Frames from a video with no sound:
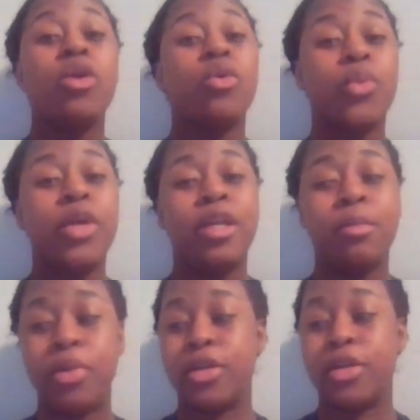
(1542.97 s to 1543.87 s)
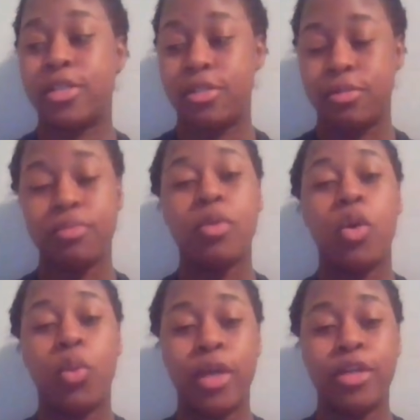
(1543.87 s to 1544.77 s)
Reading books.
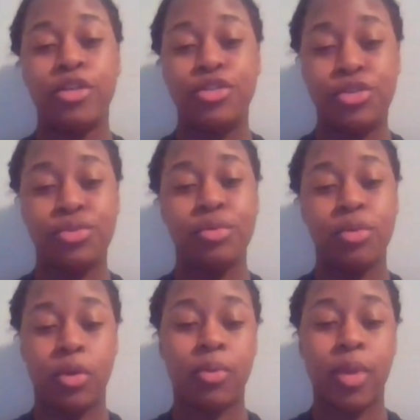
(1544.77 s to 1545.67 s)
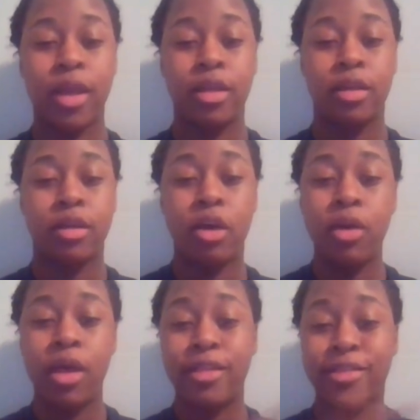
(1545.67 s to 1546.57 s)
1, 2, ready,
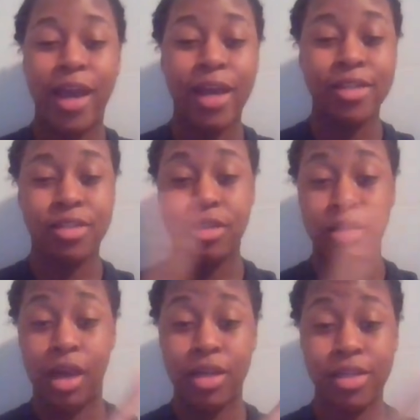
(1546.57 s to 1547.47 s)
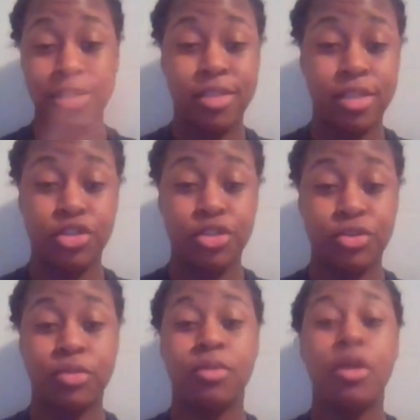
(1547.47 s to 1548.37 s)
go. That's not
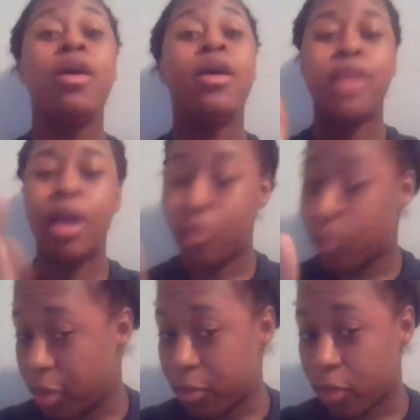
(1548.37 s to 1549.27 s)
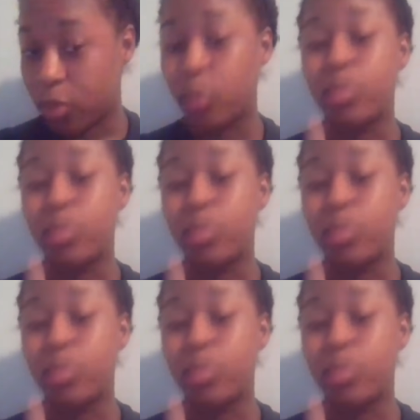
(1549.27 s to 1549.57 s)
essential. Now, remember,